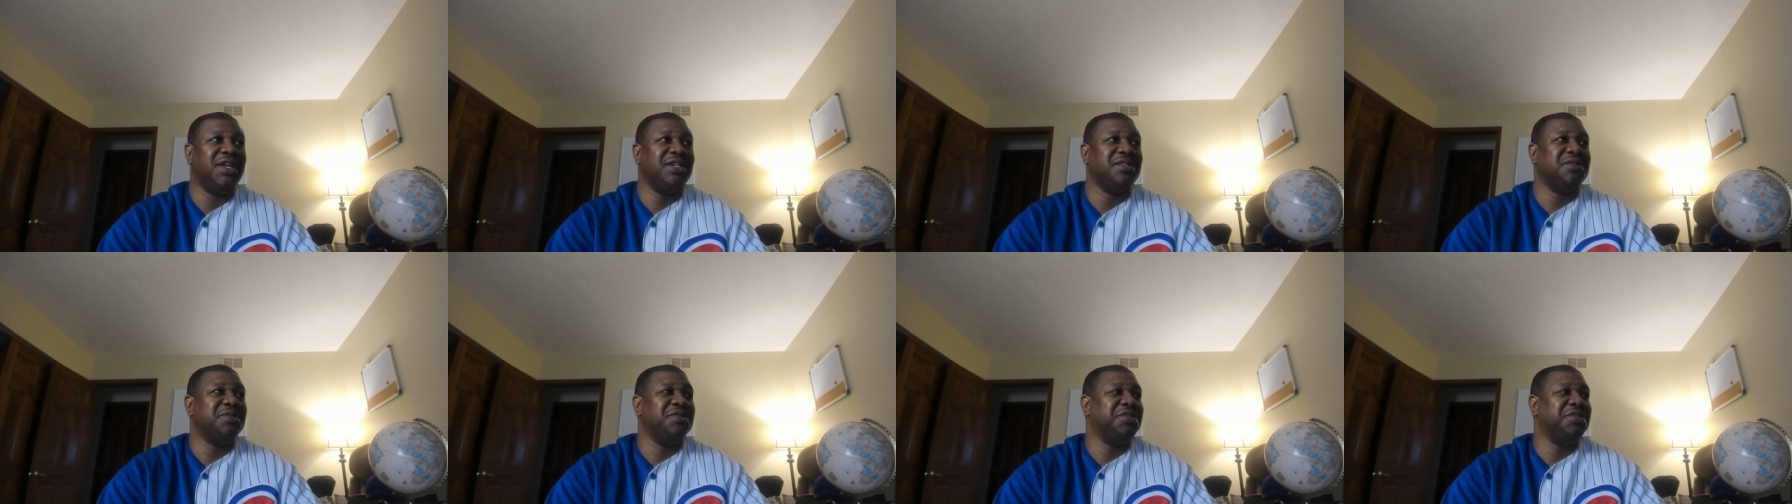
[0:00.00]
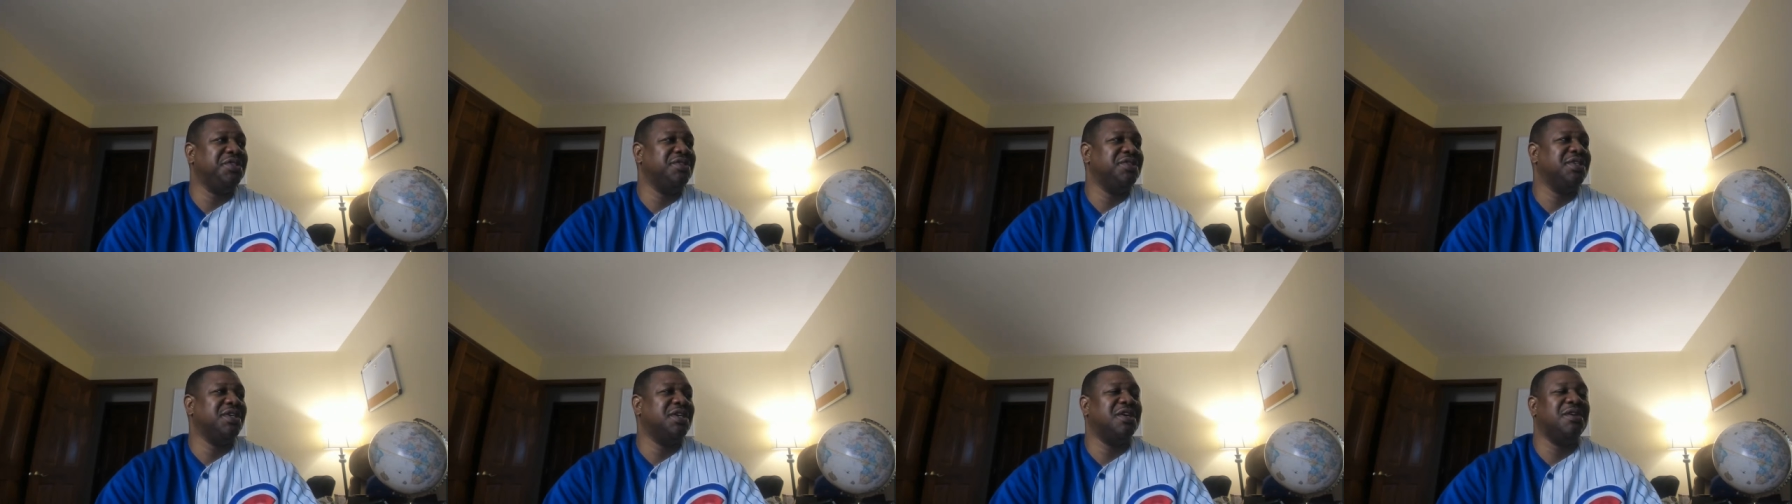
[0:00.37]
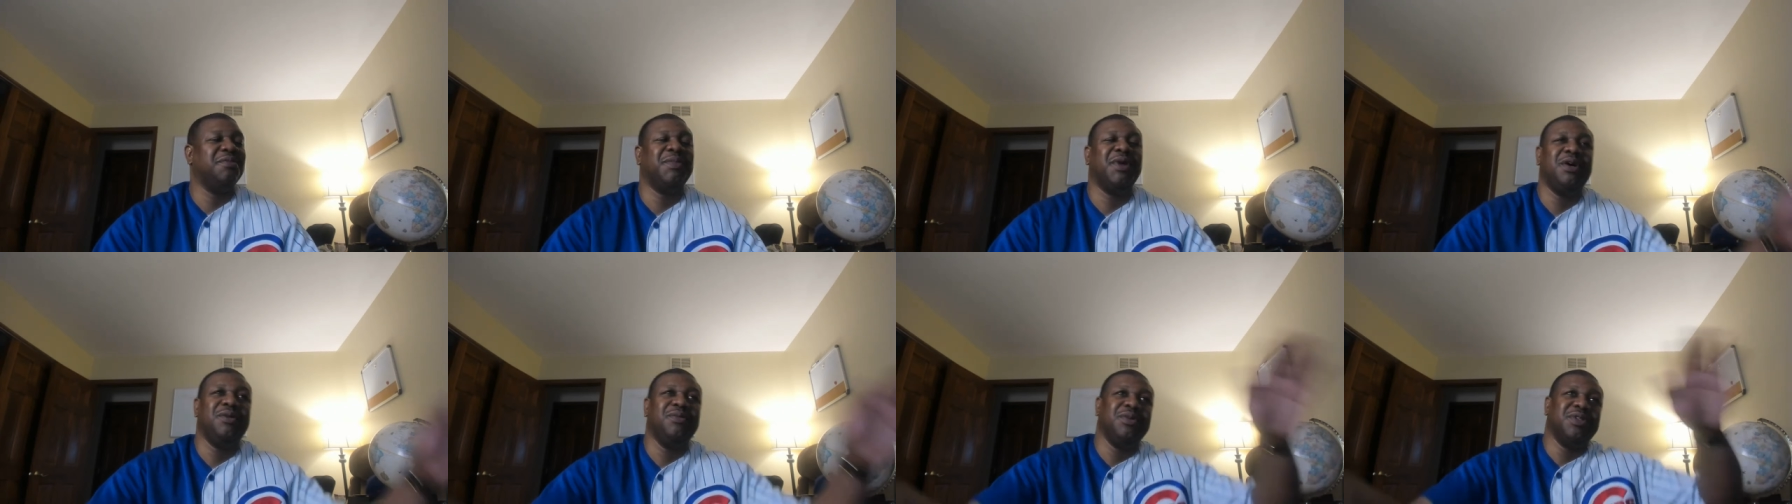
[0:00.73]
that's when she used to
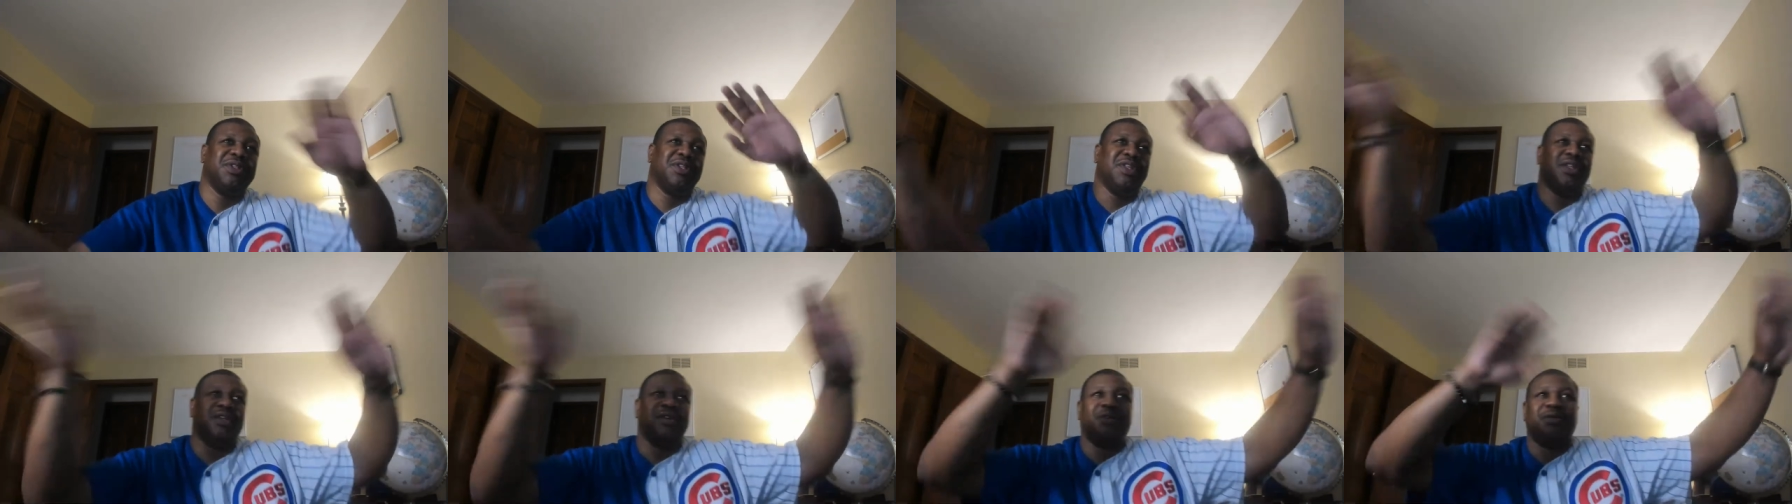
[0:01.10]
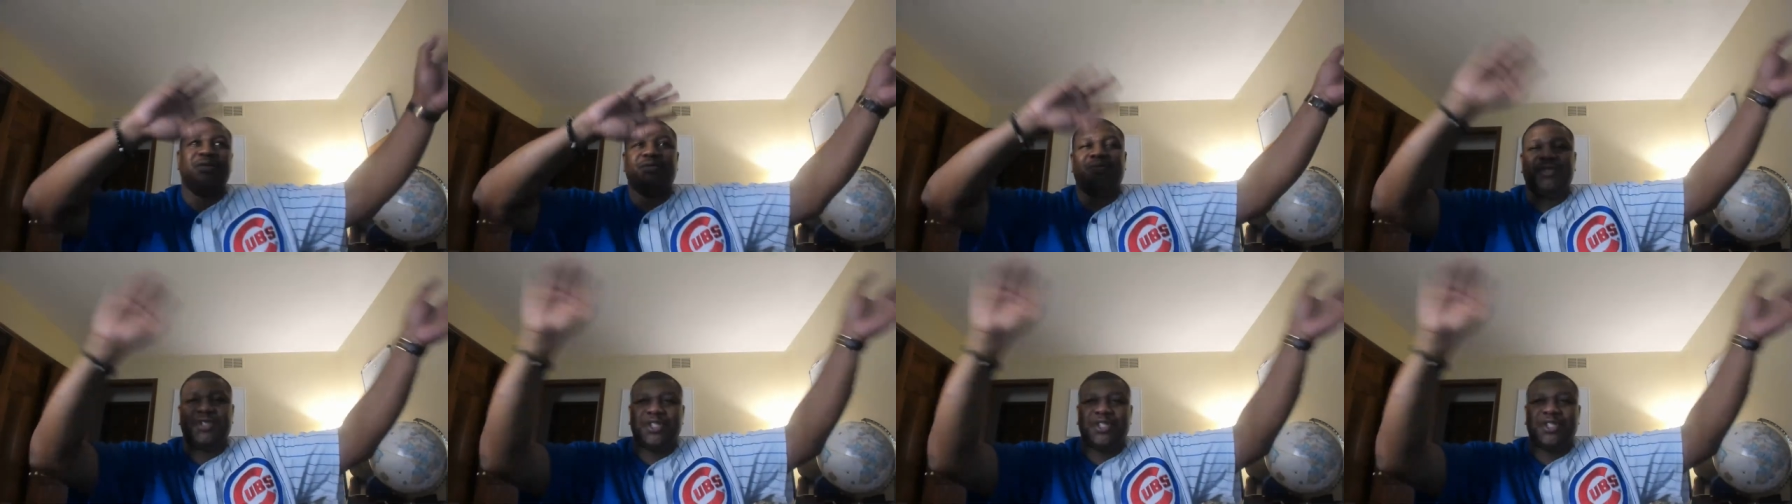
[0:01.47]
come out with the little